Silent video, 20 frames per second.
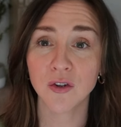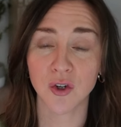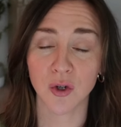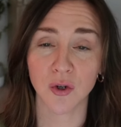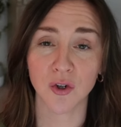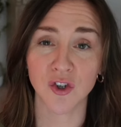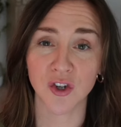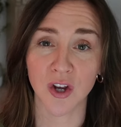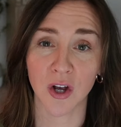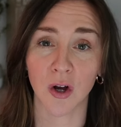
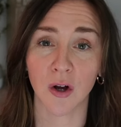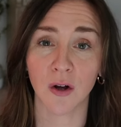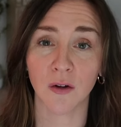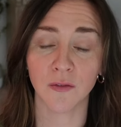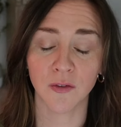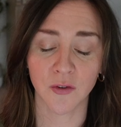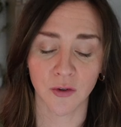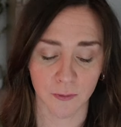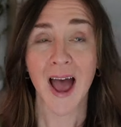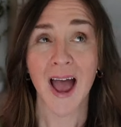two
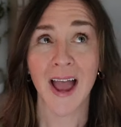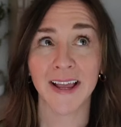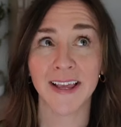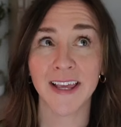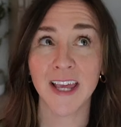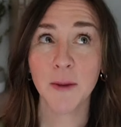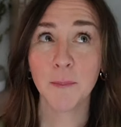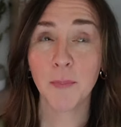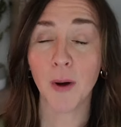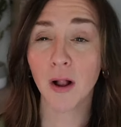shelves, I
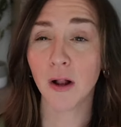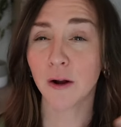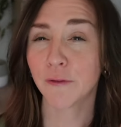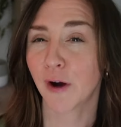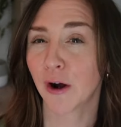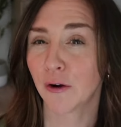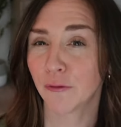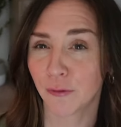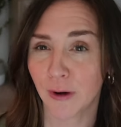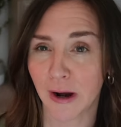keep all of
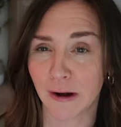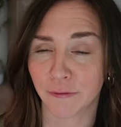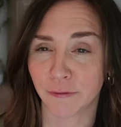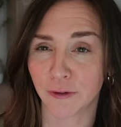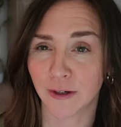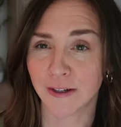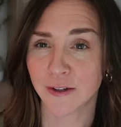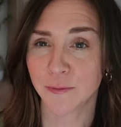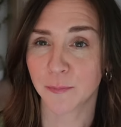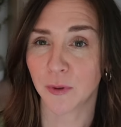our
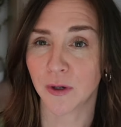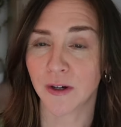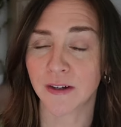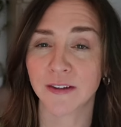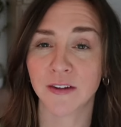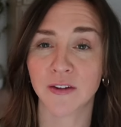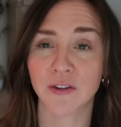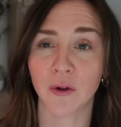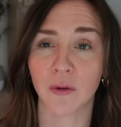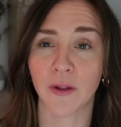reference
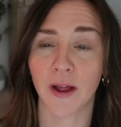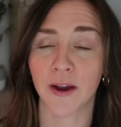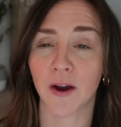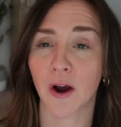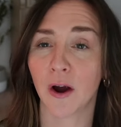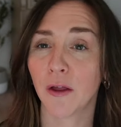books. So like